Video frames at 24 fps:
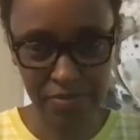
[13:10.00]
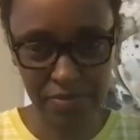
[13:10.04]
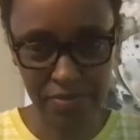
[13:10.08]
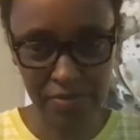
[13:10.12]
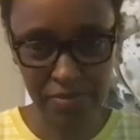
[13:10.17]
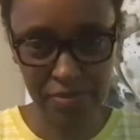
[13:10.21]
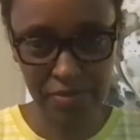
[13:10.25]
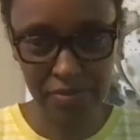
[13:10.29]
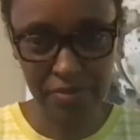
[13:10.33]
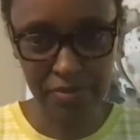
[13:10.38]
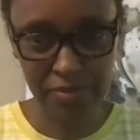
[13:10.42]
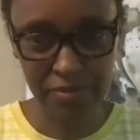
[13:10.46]

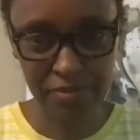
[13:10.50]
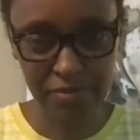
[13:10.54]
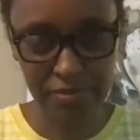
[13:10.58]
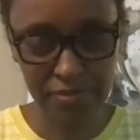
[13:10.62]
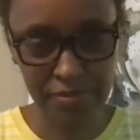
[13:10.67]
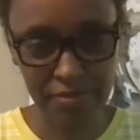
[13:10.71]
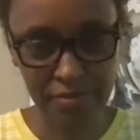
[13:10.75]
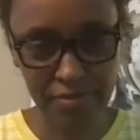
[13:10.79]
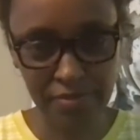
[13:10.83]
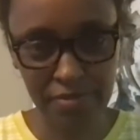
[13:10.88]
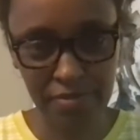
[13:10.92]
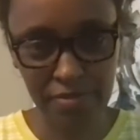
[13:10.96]

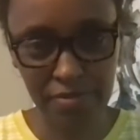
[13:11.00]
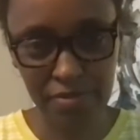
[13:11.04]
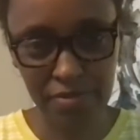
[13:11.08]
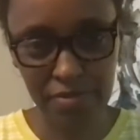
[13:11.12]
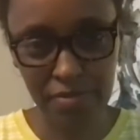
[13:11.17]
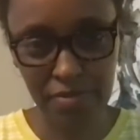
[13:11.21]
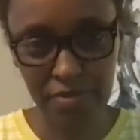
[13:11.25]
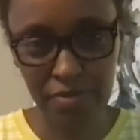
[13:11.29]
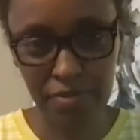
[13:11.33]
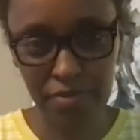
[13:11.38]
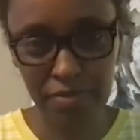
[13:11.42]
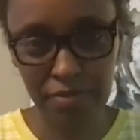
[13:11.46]

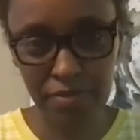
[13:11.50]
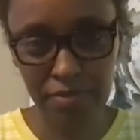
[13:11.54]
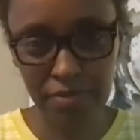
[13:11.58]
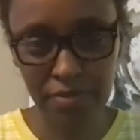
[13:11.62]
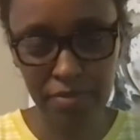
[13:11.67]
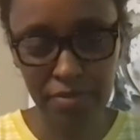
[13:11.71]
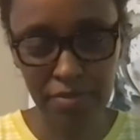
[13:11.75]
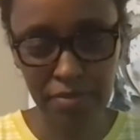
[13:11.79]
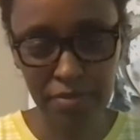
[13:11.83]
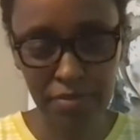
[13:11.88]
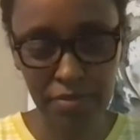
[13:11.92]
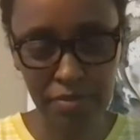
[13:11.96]

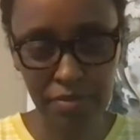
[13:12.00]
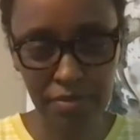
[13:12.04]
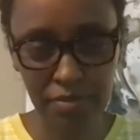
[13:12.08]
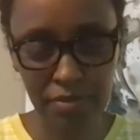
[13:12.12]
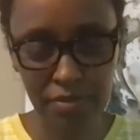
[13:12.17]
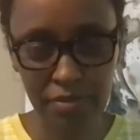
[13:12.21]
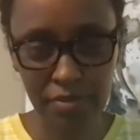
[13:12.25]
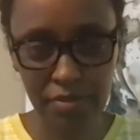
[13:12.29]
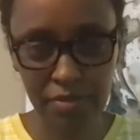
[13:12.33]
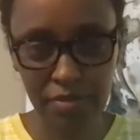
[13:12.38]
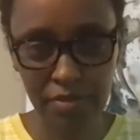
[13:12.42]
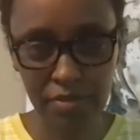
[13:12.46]

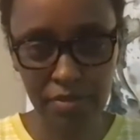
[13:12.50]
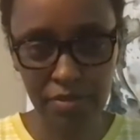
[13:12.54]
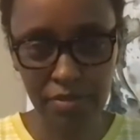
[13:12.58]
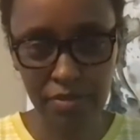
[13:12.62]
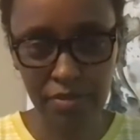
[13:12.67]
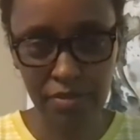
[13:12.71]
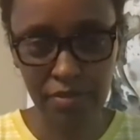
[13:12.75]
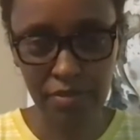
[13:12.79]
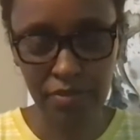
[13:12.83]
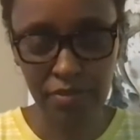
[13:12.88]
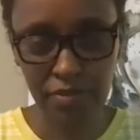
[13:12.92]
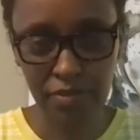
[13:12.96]

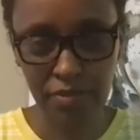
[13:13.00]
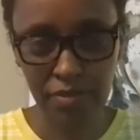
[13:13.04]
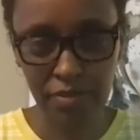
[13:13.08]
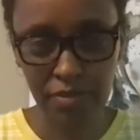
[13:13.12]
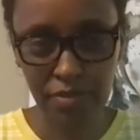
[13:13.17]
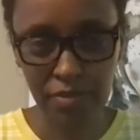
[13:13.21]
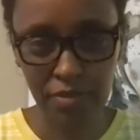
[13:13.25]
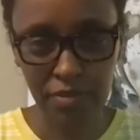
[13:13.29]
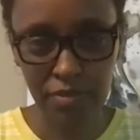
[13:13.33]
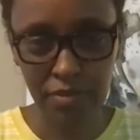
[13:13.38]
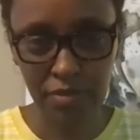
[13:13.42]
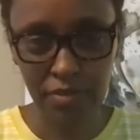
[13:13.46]

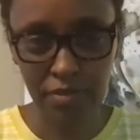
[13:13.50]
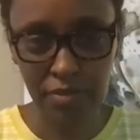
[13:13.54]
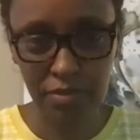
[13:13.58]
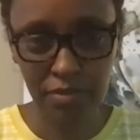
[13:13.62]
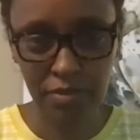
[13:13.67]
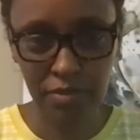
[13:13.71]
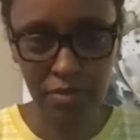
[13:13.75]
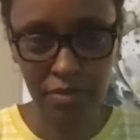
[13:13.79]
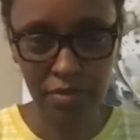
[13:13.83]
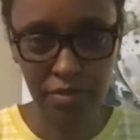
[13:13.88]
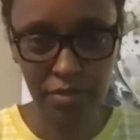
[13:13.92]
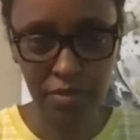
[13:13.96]

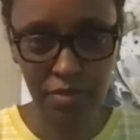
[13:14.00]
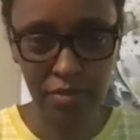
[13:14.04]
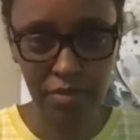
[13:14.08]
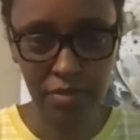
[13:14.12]
The person shown says nothing.